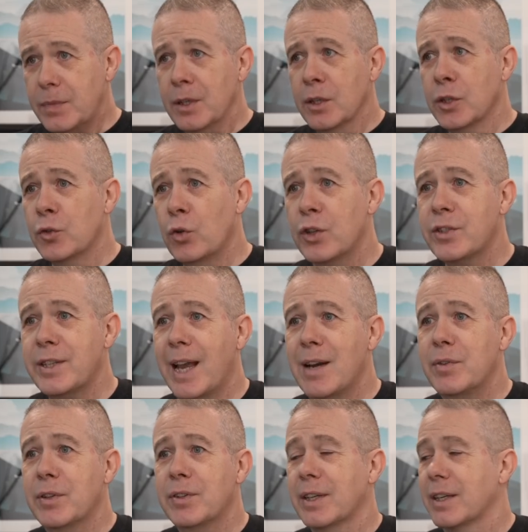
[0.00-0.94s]
across
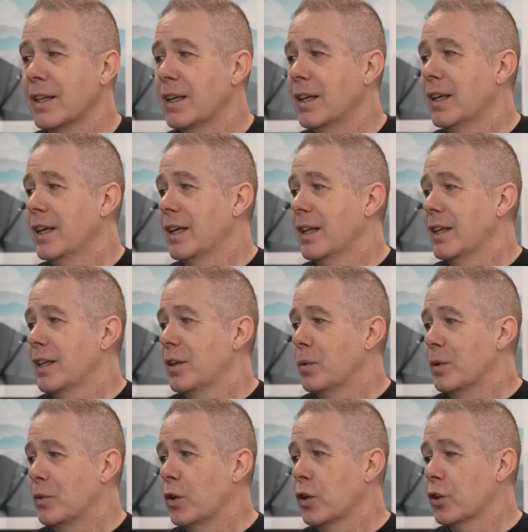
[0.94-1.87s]
everything.
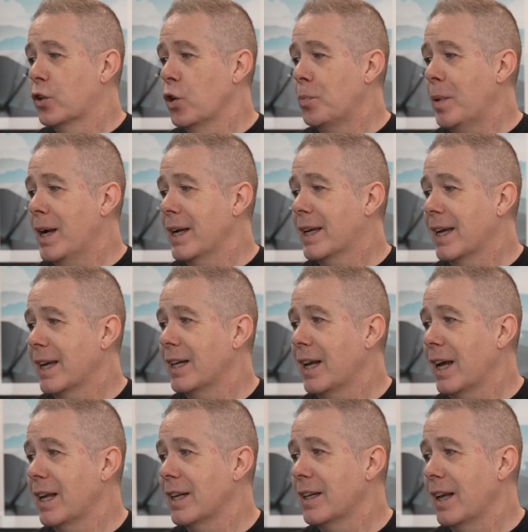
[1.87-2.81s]
We've got to go back in
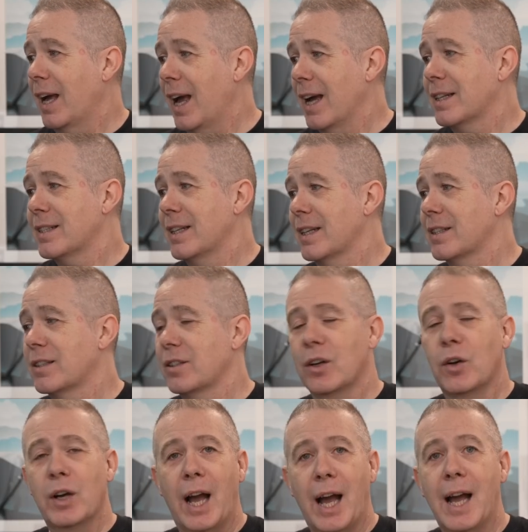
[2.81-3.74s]
and access
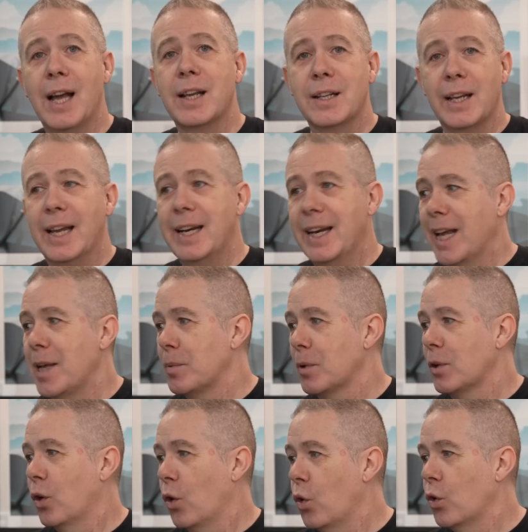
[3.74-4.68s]
and
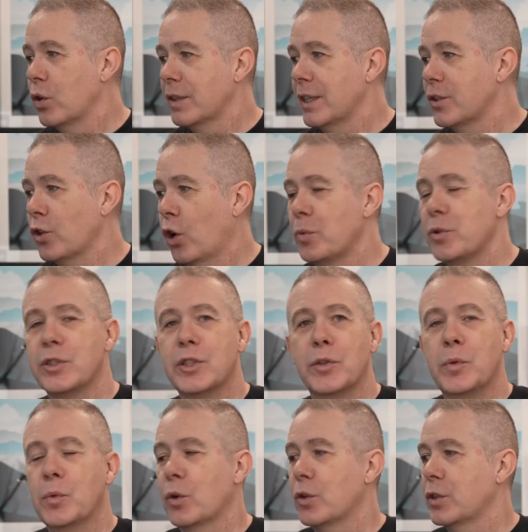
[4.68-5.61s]
enable all these options if
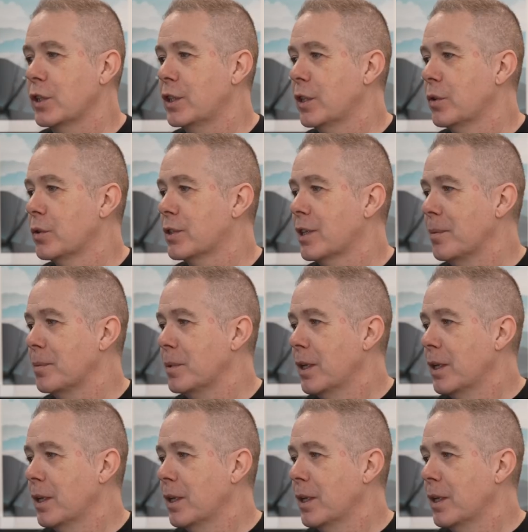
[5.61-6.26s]
you want to use them,